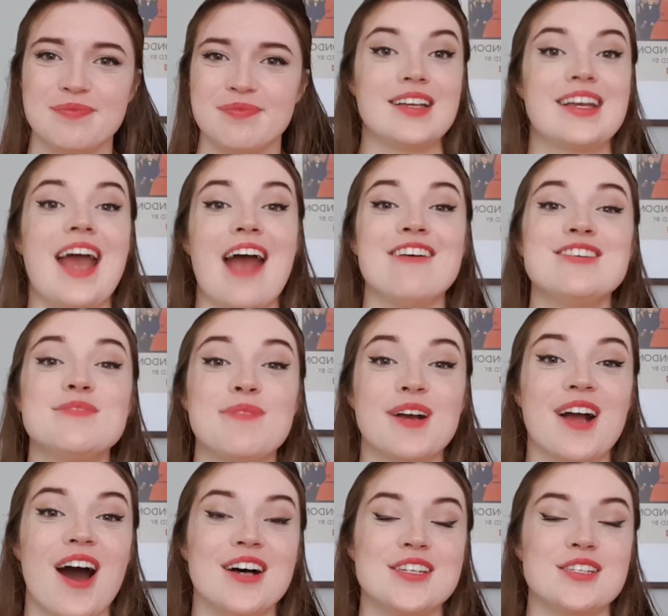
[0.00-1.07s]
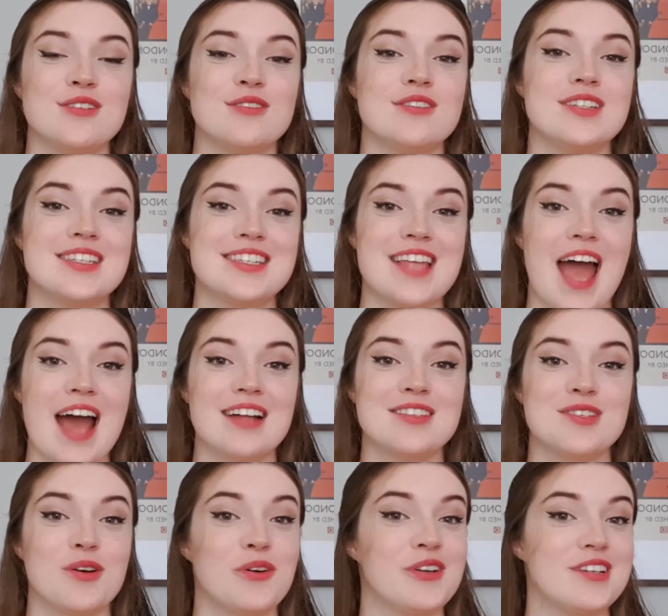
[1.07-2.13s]
Carisbrooke Castle stands
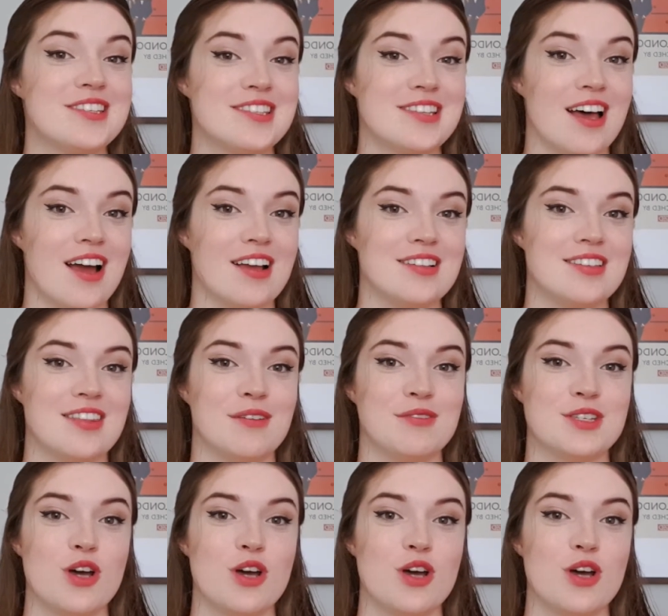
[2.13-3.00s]
on a site that was